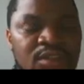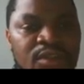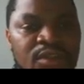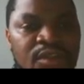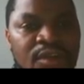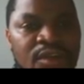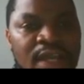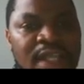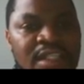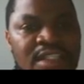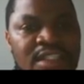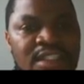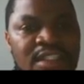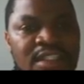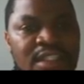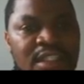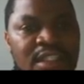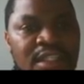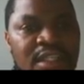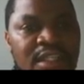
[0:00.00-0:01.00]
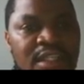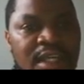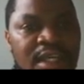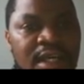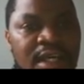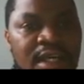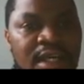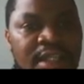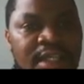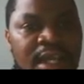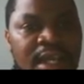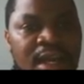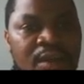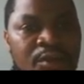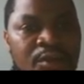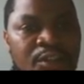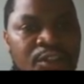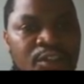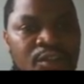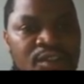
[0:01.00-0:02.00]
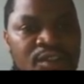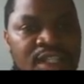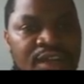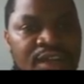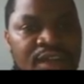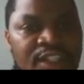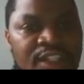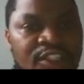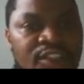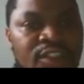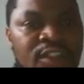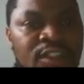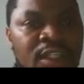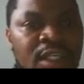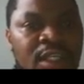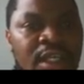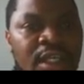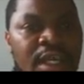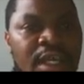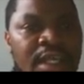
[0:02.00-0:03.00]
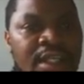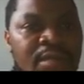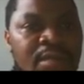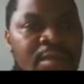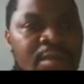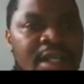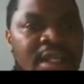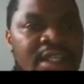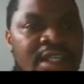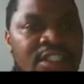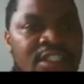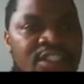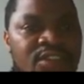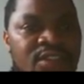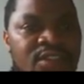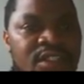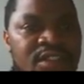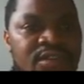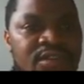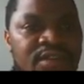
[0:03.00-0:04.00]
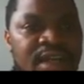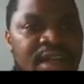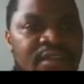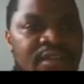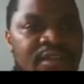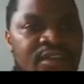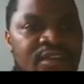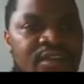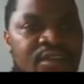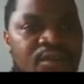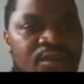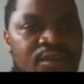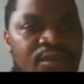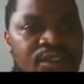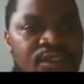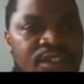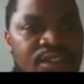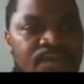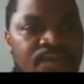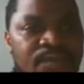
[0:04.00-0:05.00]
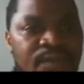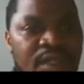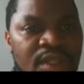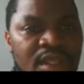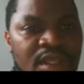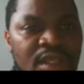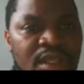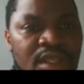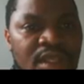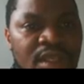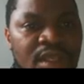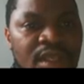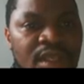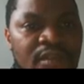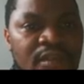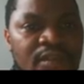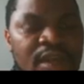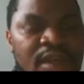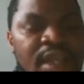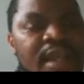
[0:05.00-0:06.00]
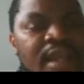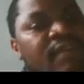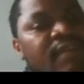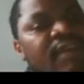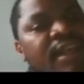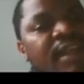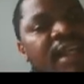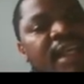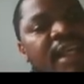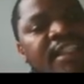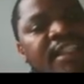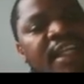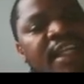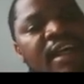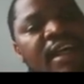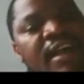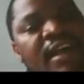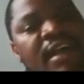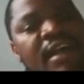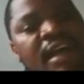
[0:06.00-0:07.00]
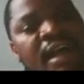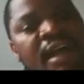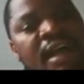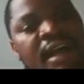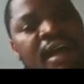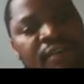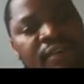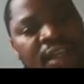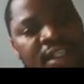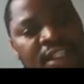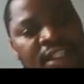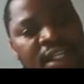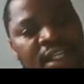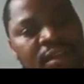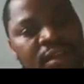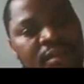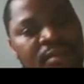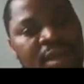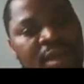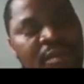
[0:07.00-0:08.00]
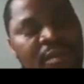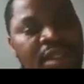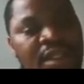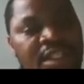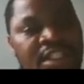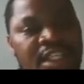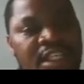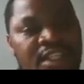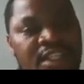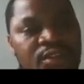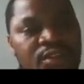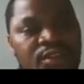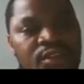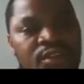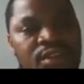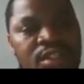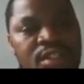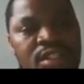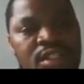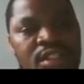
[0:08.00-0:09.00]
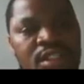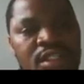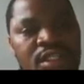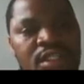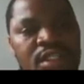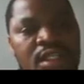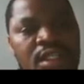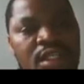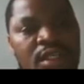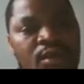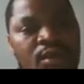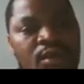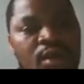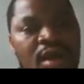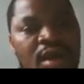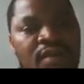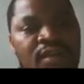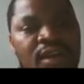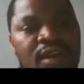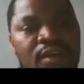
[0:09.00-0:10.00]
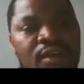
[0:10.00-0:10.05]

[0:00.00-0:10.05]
to the right. The arrow shows direction and the magnitude is 5 newtons. If I have a larger vector, maybe 10 newtons, it will have a